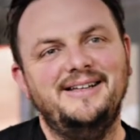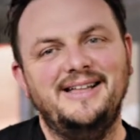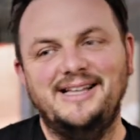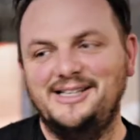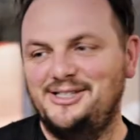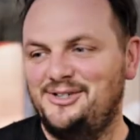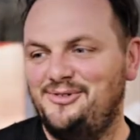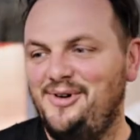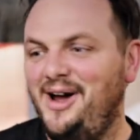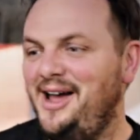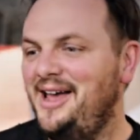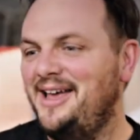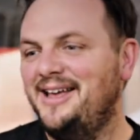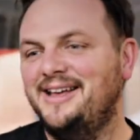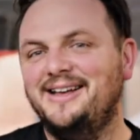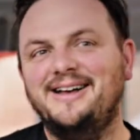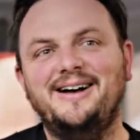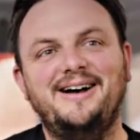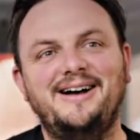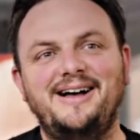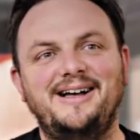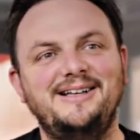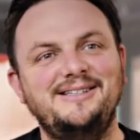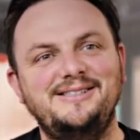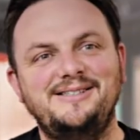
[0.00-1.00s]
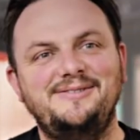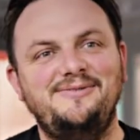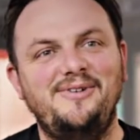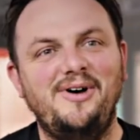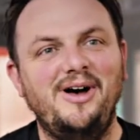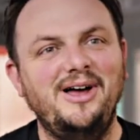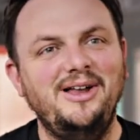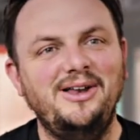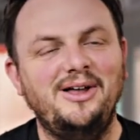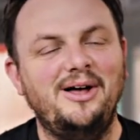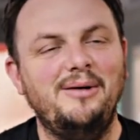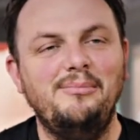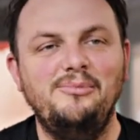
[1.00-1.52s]
That's great, that's
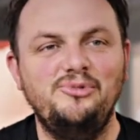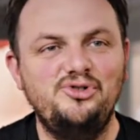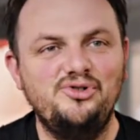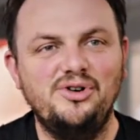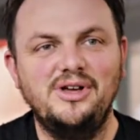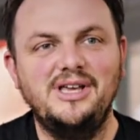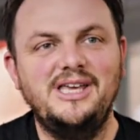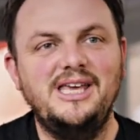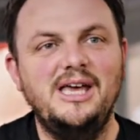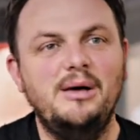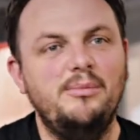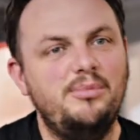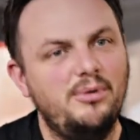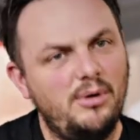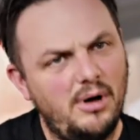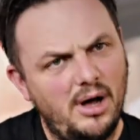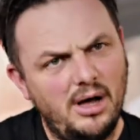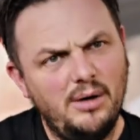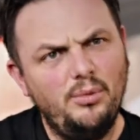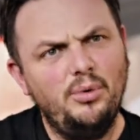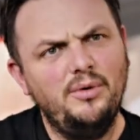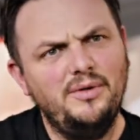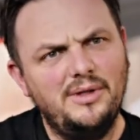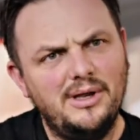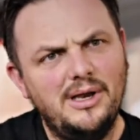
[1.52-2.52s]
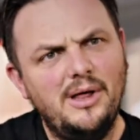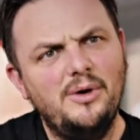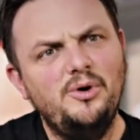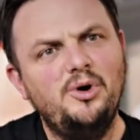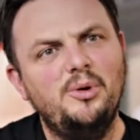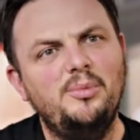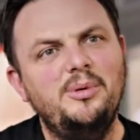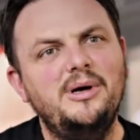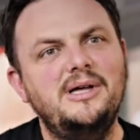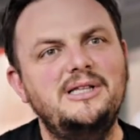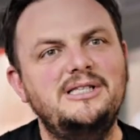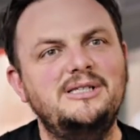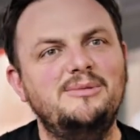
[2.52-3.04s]
fine, I'm drinking it, but I want the
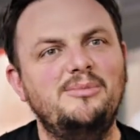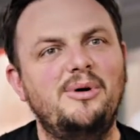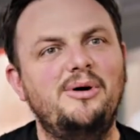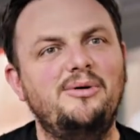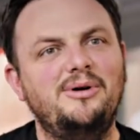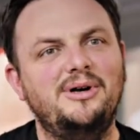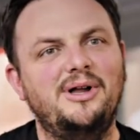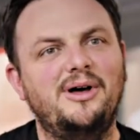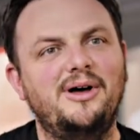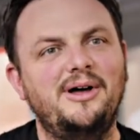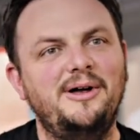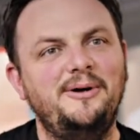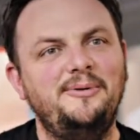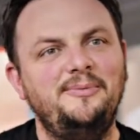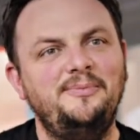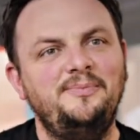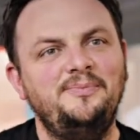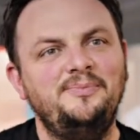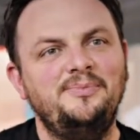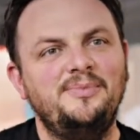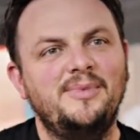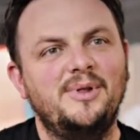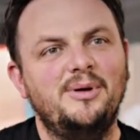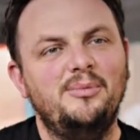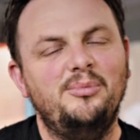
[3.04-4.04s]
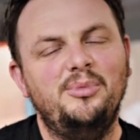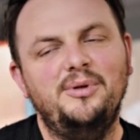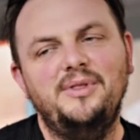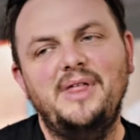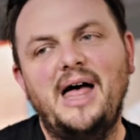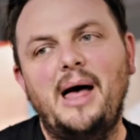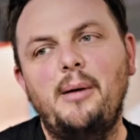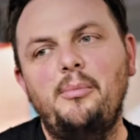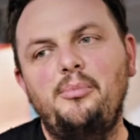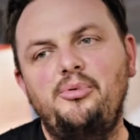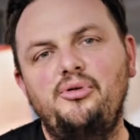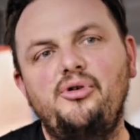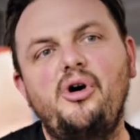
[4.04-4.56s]
local beer tomorrow night. But
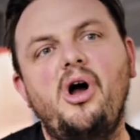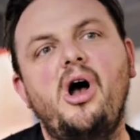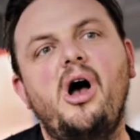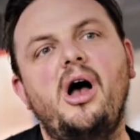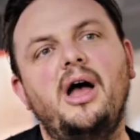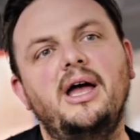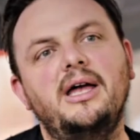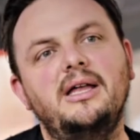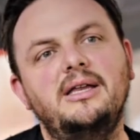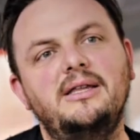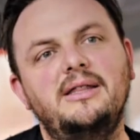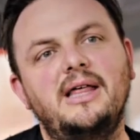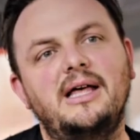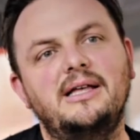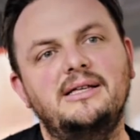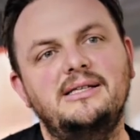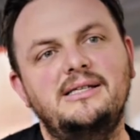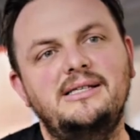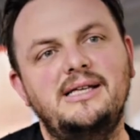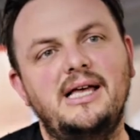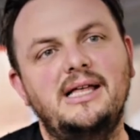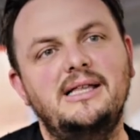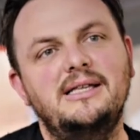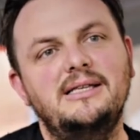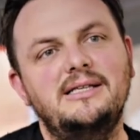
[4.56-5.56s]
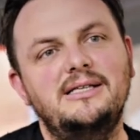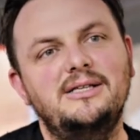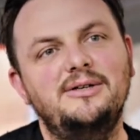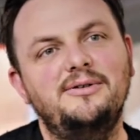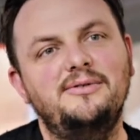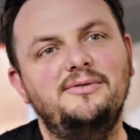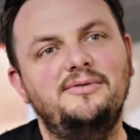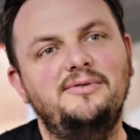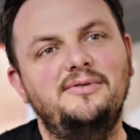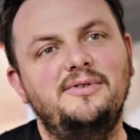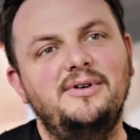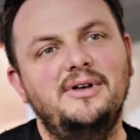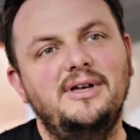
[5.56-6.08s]
that pride, that sense
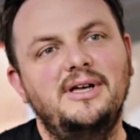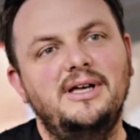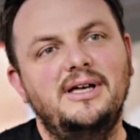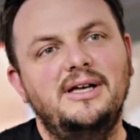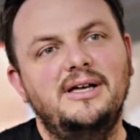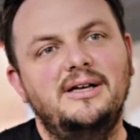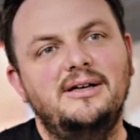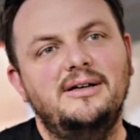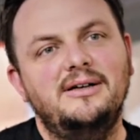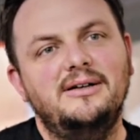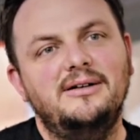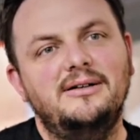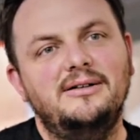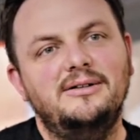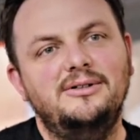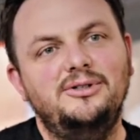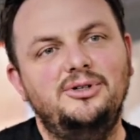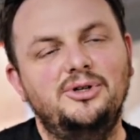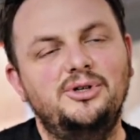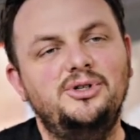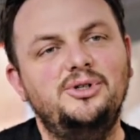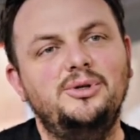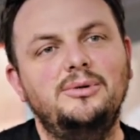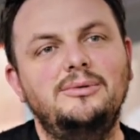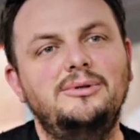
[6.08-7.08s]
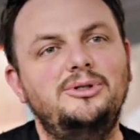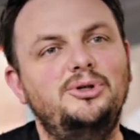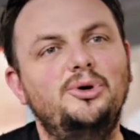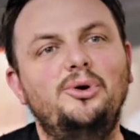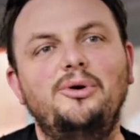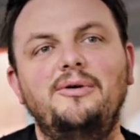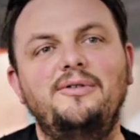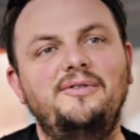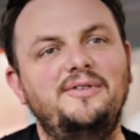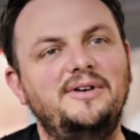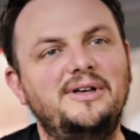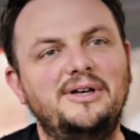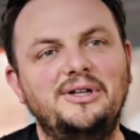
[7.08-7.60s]
of
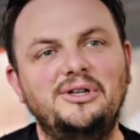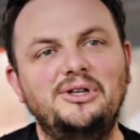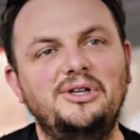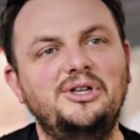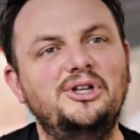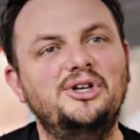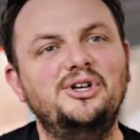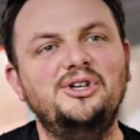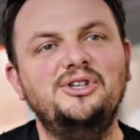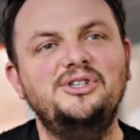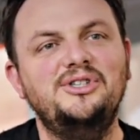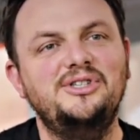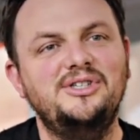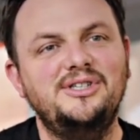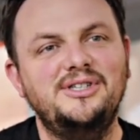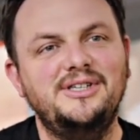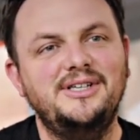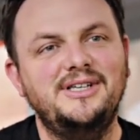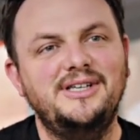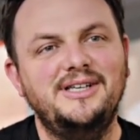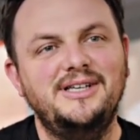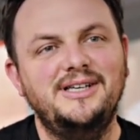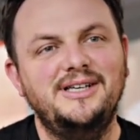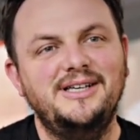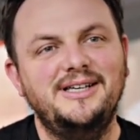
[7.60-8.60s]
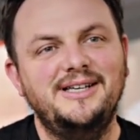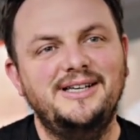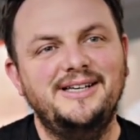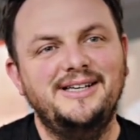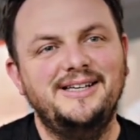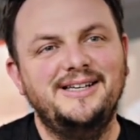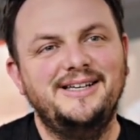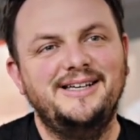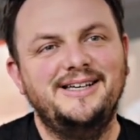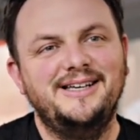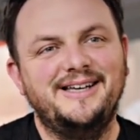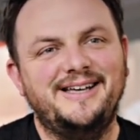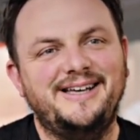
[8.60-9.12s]
Dusseldorfianness
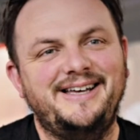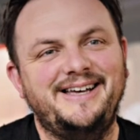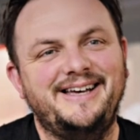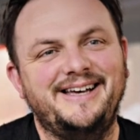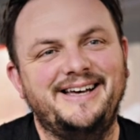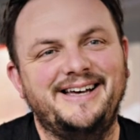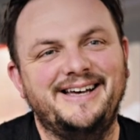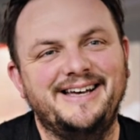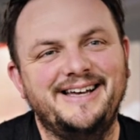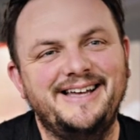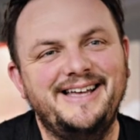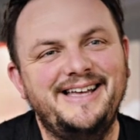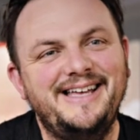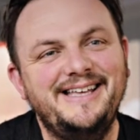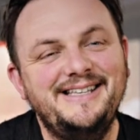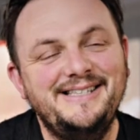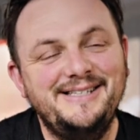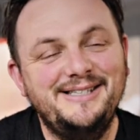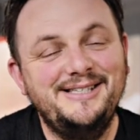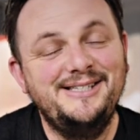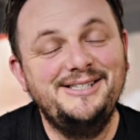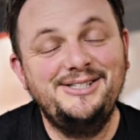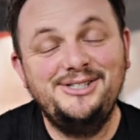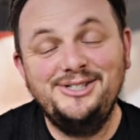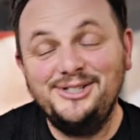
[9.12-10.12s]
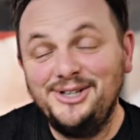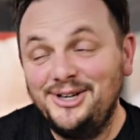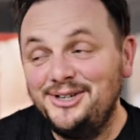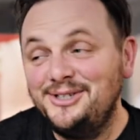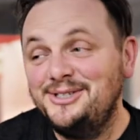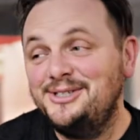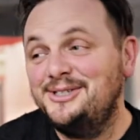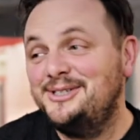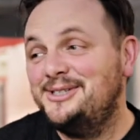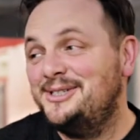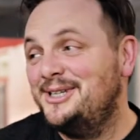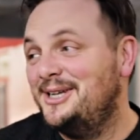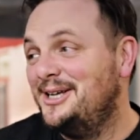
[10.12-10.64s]
is
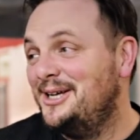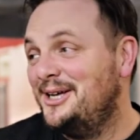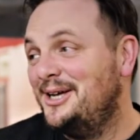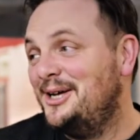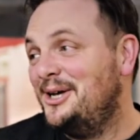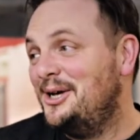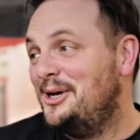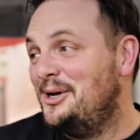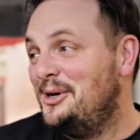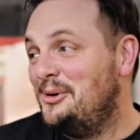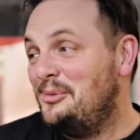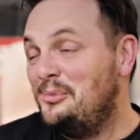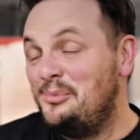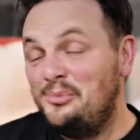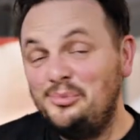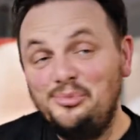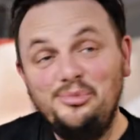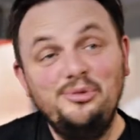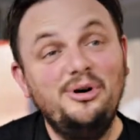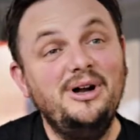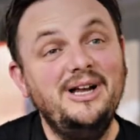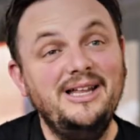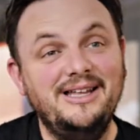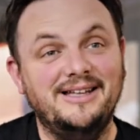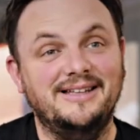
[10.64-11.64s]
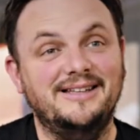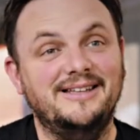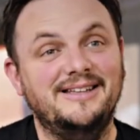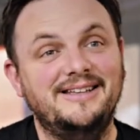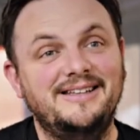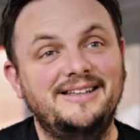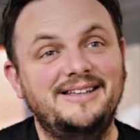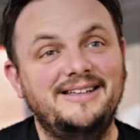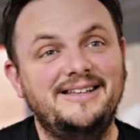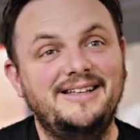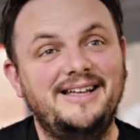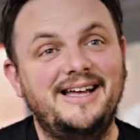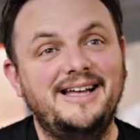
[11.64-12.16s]
just
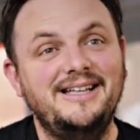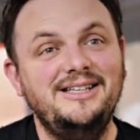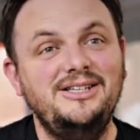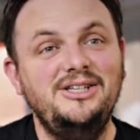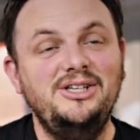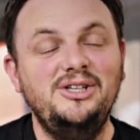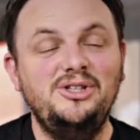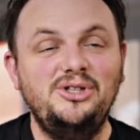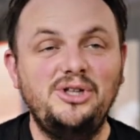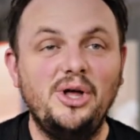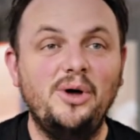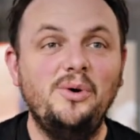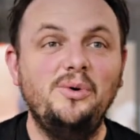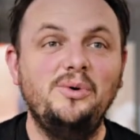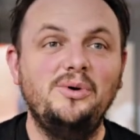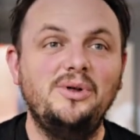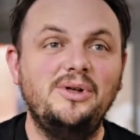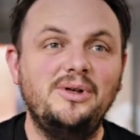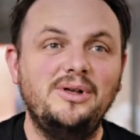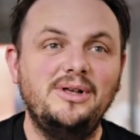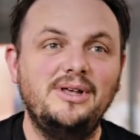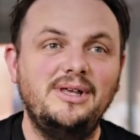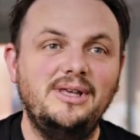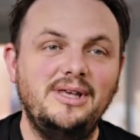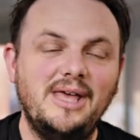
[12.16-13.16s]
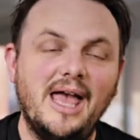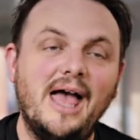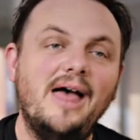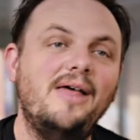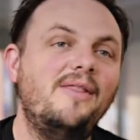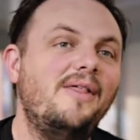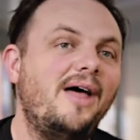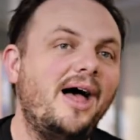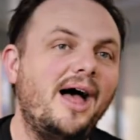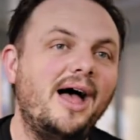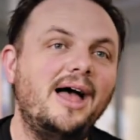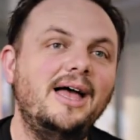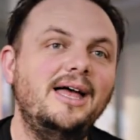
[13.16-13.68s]
brilliant. And you don't get
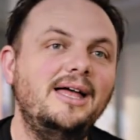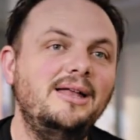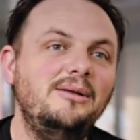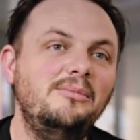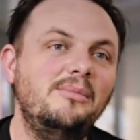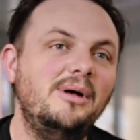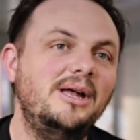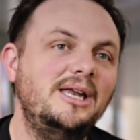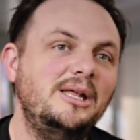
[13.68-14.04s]
that in